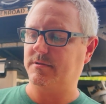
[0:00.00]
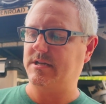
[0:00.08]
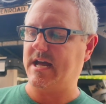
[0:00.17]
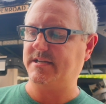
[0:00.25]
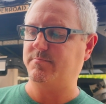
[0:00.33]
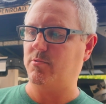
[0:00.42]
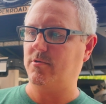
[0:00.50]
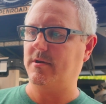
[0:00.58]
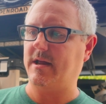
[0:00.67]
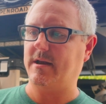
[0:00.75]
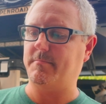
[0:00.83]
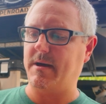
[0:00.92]

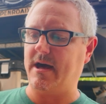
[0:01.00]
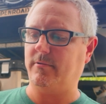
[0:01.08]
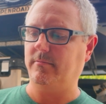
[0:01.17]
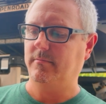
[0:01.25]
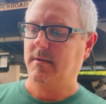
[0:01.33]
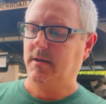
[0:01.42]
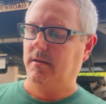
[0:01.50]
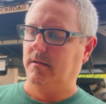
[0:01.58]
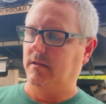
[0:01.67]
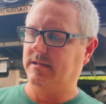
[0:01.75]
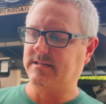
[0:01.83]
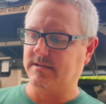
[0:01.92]
dashboard, and about.
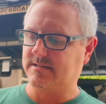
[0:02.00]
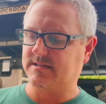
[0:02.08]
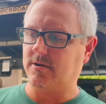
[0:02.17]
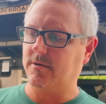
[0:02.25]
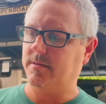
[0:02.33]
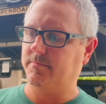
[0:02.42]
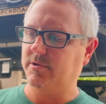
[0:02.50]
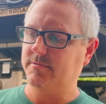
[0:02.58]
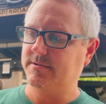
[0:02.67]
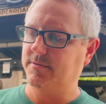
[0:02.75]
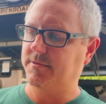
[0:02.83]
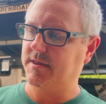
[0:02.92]
It's going to start on the
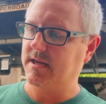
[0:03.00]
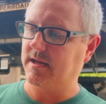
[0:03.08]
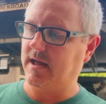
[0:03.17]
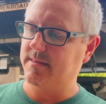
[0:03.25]
Bluetooth thing.